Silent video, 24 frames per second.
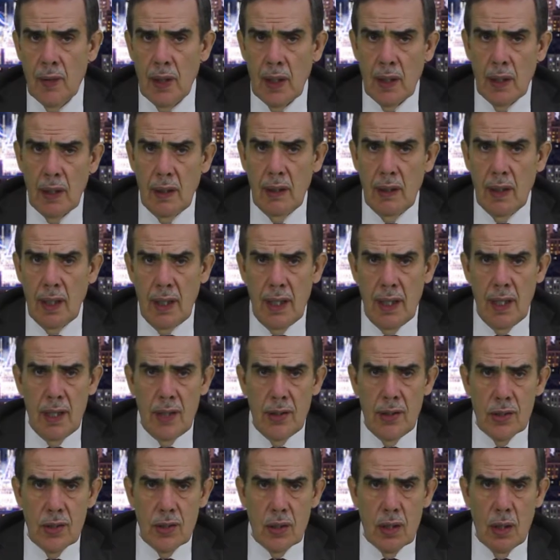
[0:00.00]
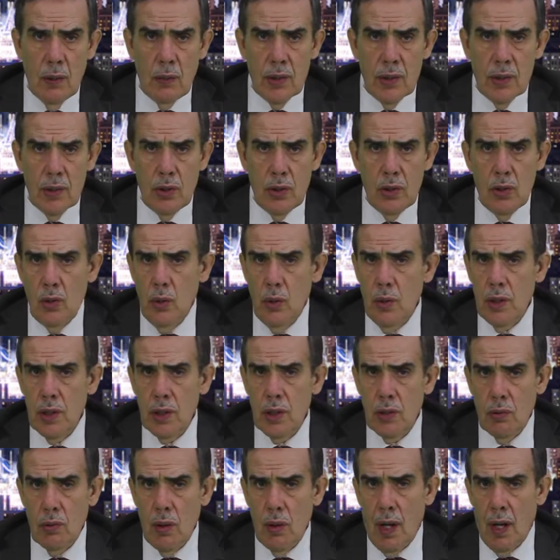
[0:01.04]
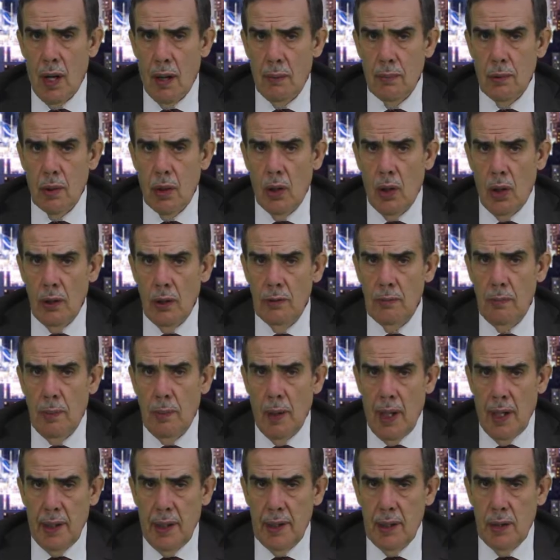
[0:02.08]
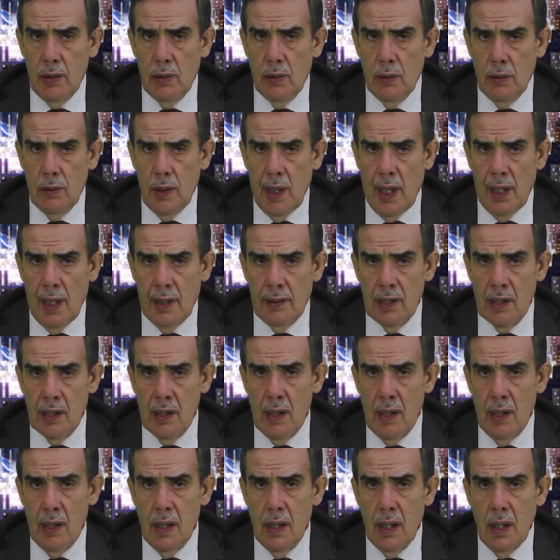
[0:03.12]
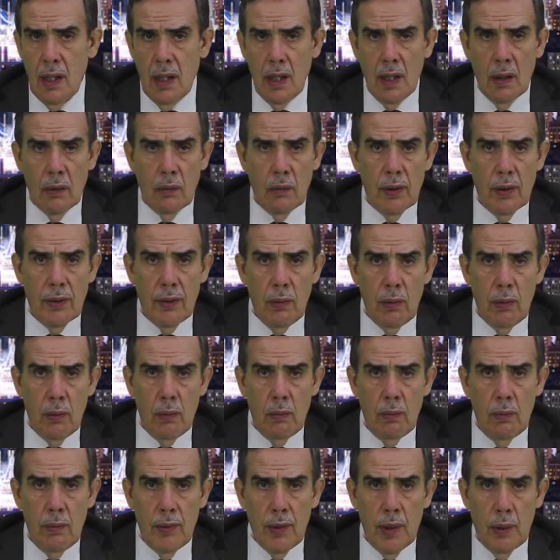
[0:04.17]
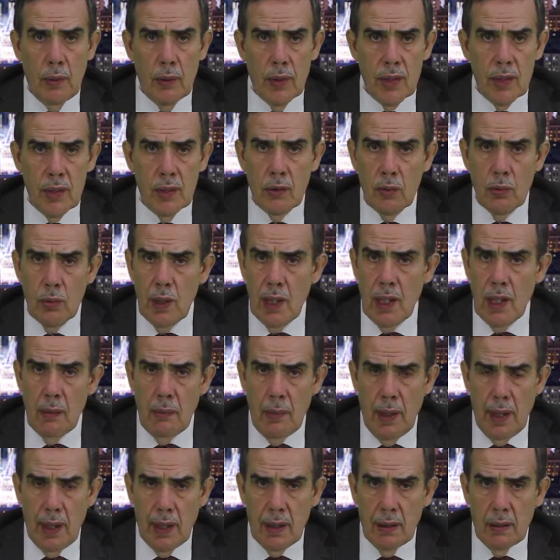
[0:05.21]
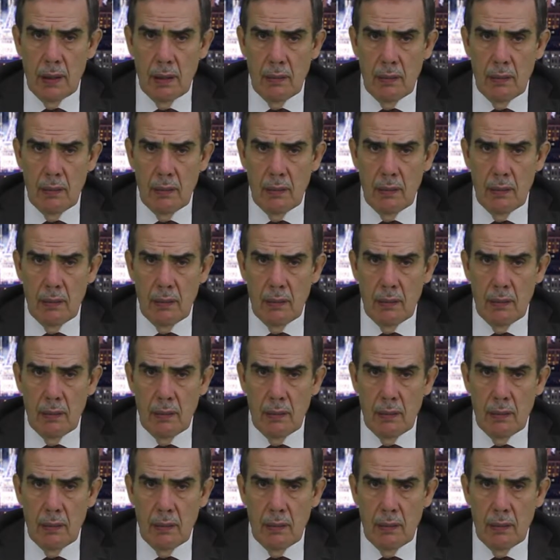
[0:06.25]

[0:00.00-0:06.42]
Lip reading: In the east, there was a Jewish tribe called Bani Qurayza, with whom there was a treaty made.